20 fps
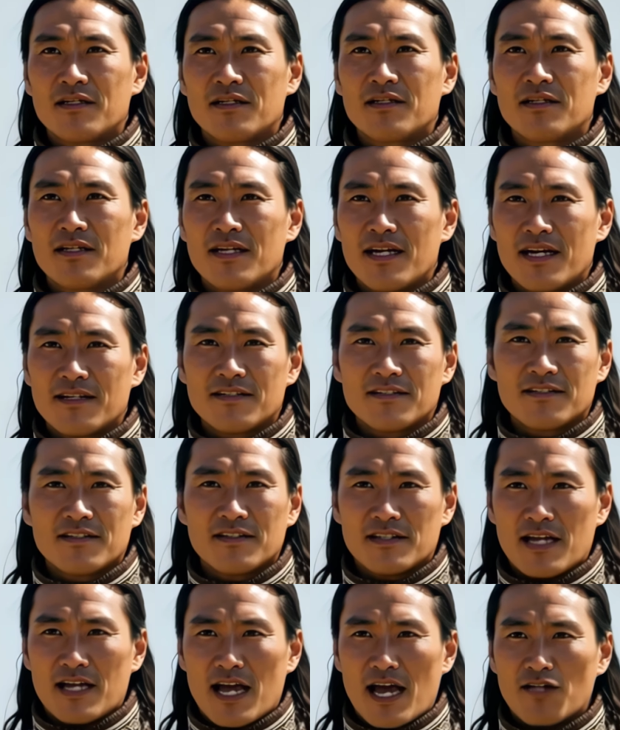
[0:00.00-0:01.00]
It didn't
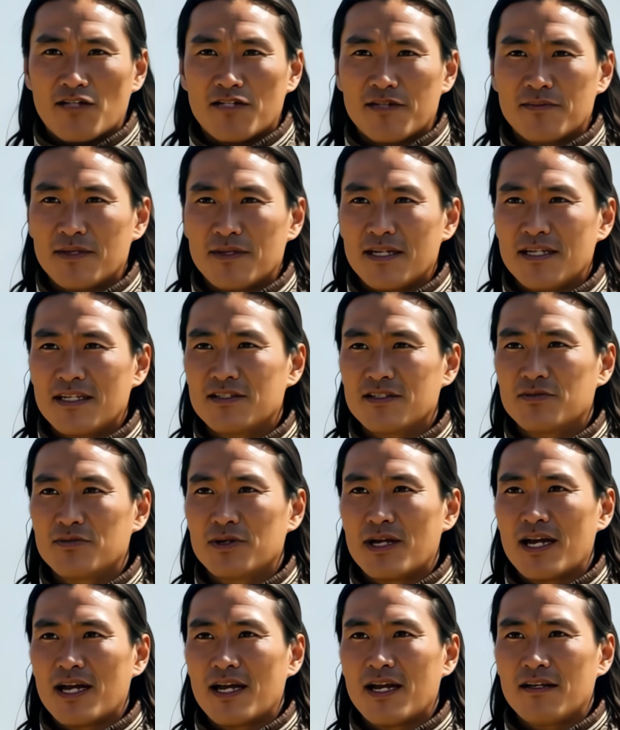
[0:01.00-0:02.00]
have to be this
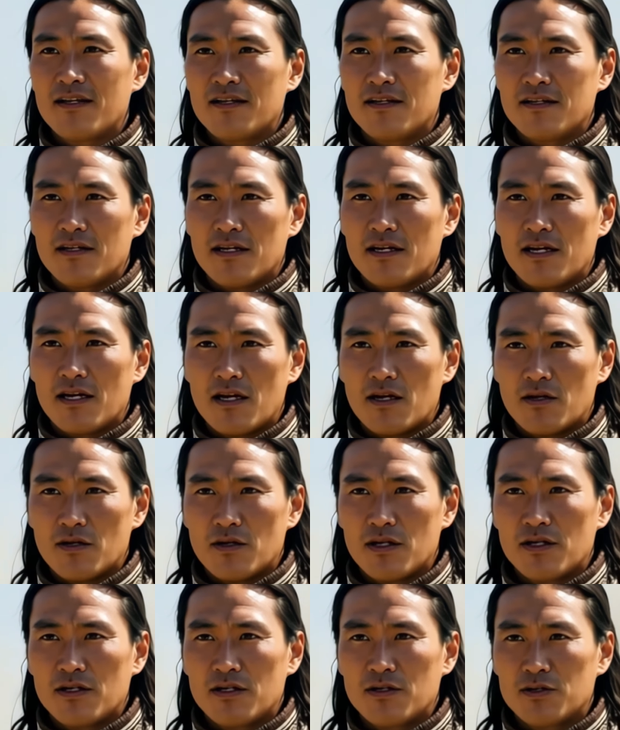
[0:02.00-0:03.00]
way. We
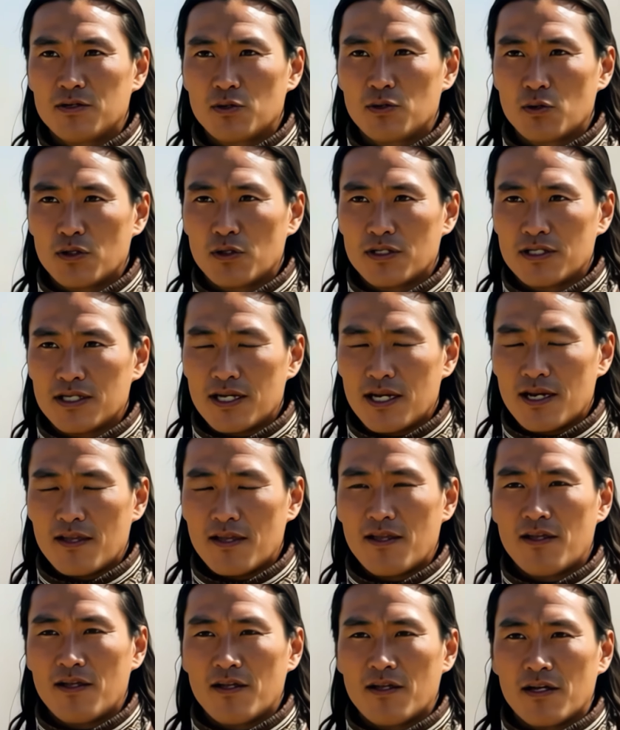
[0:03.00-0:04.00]
could have ruled
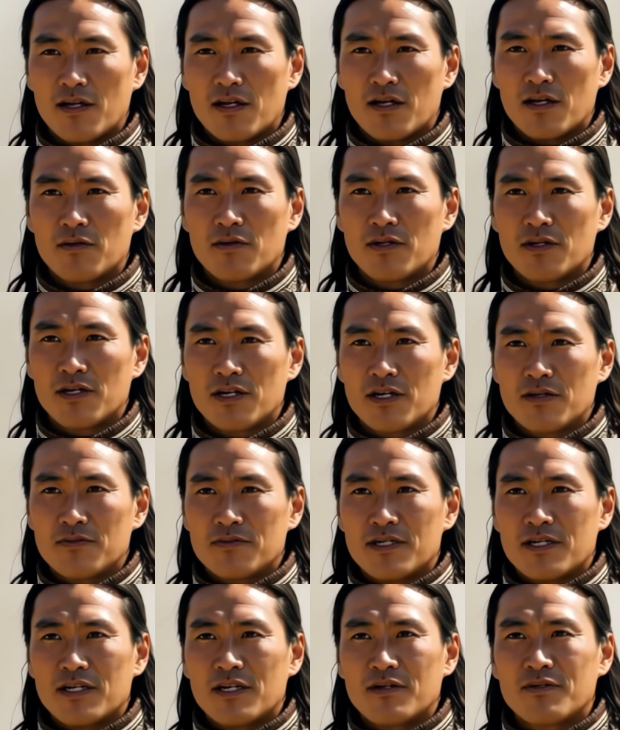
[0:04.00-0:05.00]
together. We could have
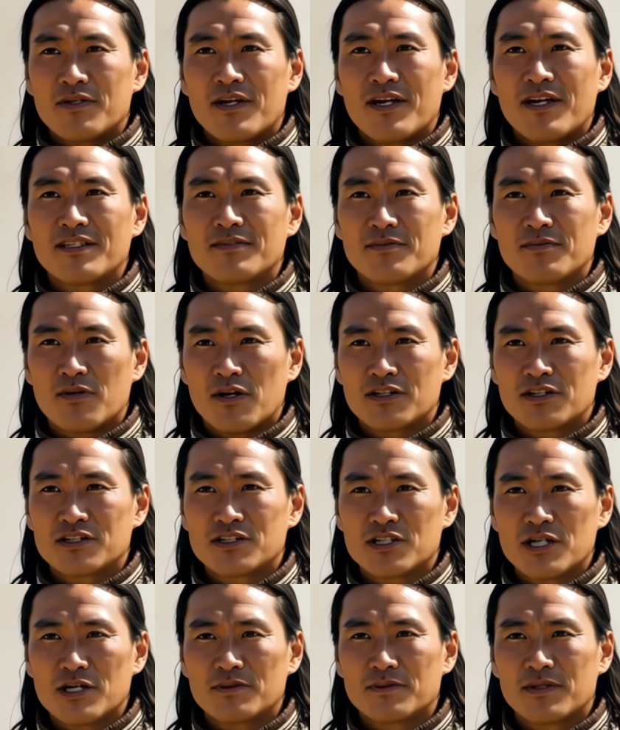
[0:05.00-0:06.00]
been the greatest
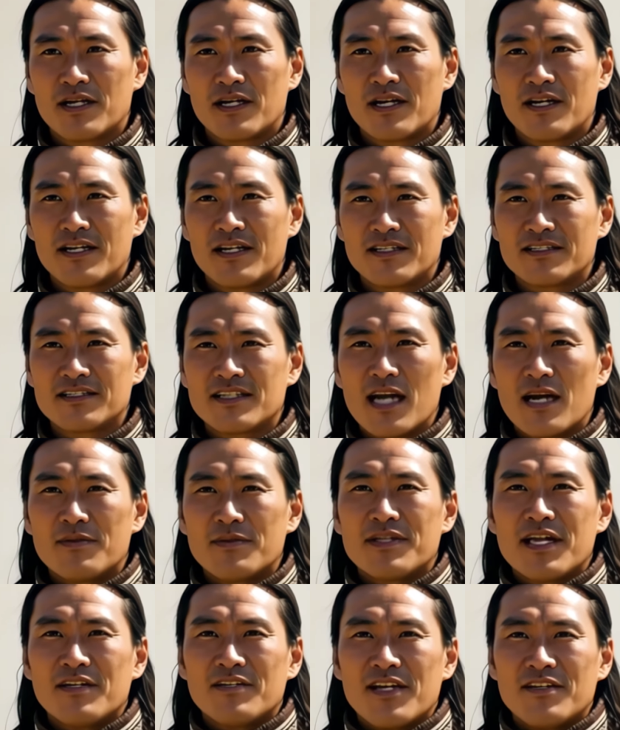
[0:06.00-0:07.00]
partnership the steppes
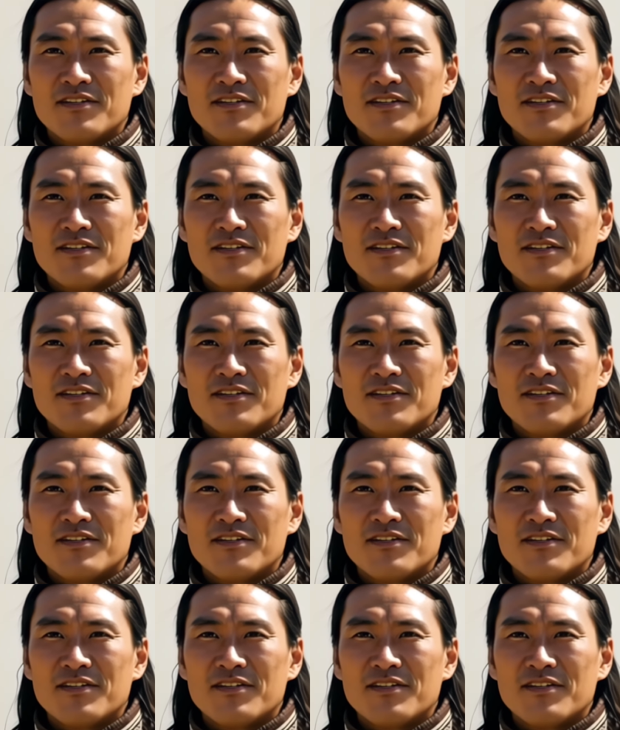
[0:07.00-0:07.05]
have ever